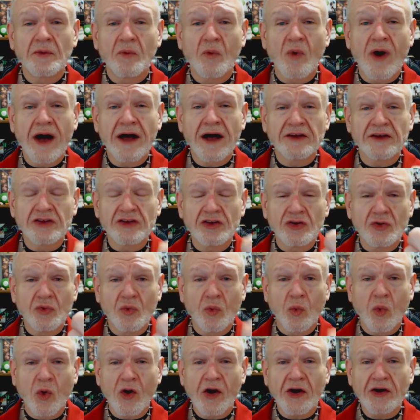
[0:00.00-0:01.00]
while you
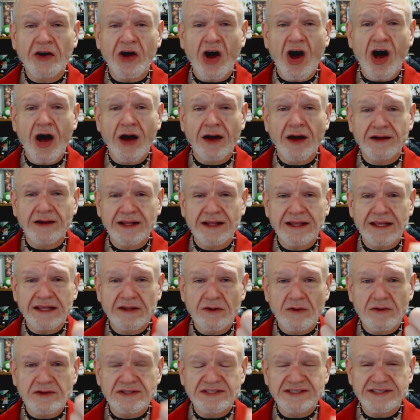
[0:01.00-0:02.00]
work on it
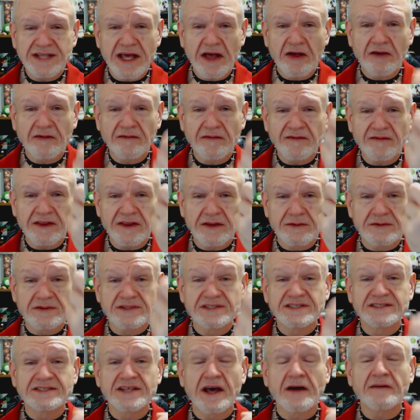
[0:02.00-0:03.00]
yourself, you
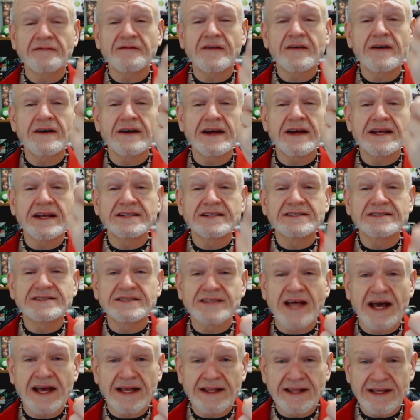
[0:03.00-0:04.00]
suffer in
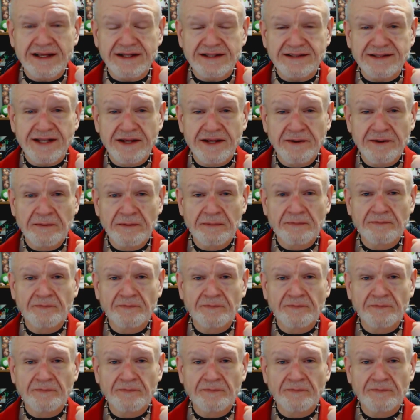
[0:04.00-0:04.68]
silence.